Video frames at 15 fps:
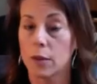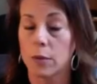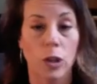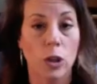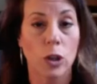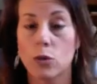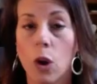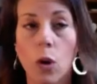
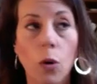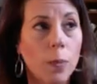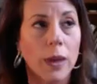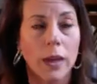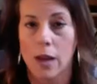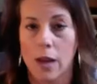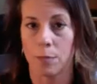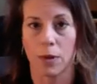You don't
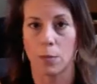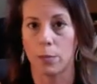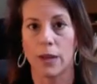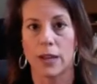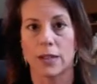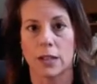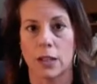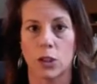become
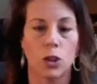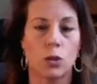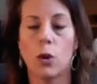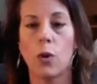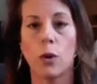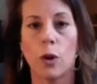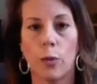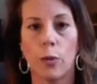complacent. You
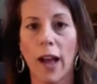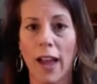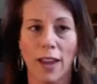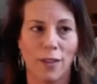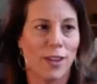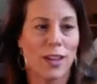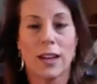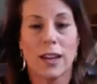don't arrive.
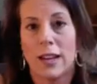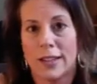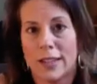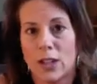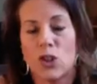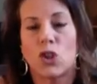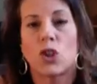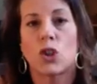It's
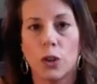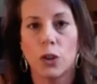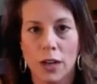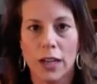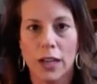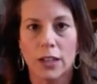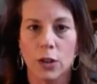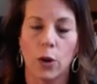a
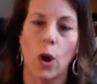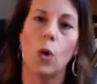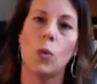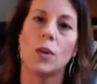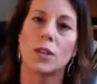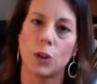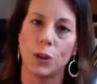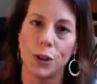journey to
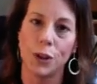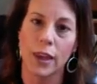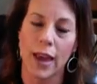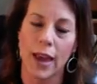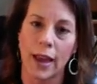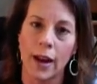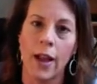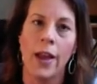always look
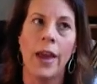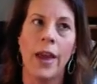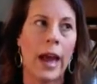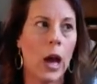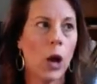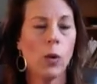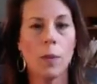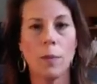at,
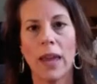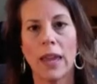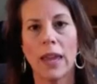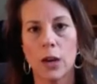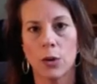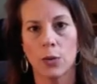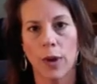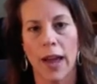how am I
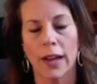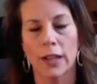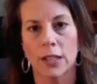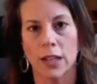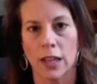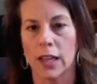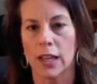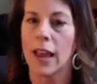
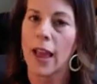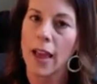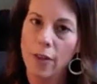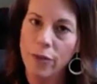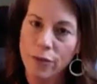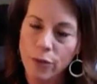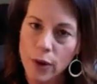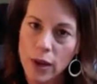interacting in
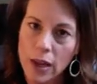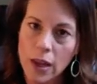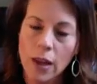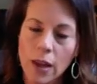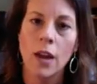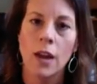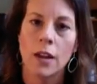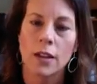every
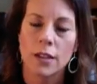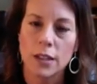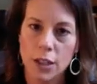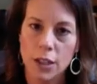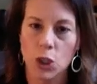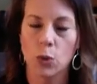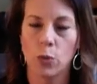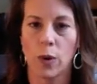
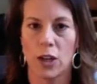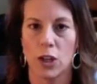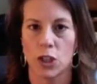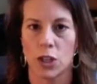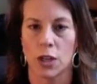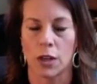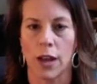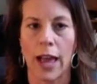situation?